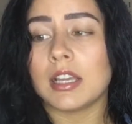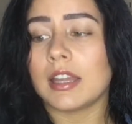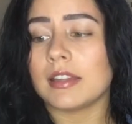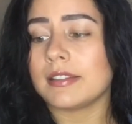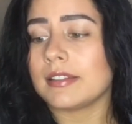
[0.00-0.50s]

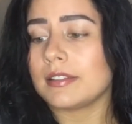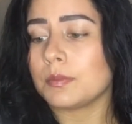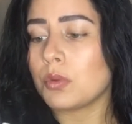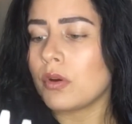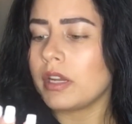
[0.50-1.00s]
and this is
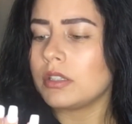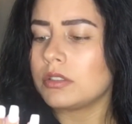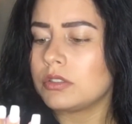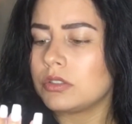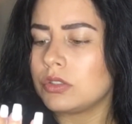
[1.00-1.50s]

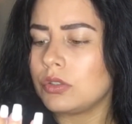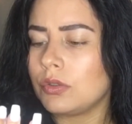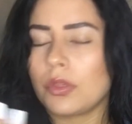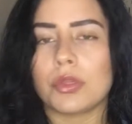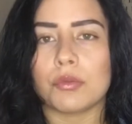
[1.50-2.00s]

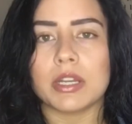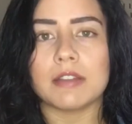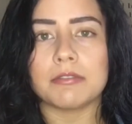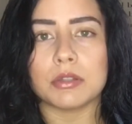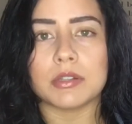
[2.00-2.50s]
0.23
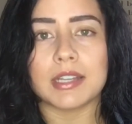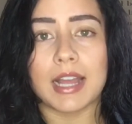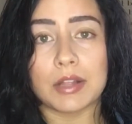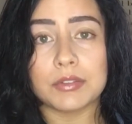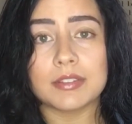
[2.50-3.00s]
fluid
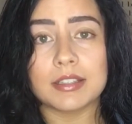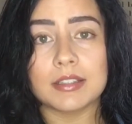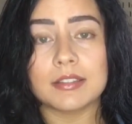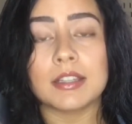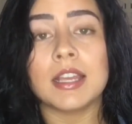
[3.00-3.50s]

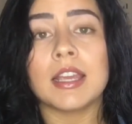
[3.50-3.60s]
ounces,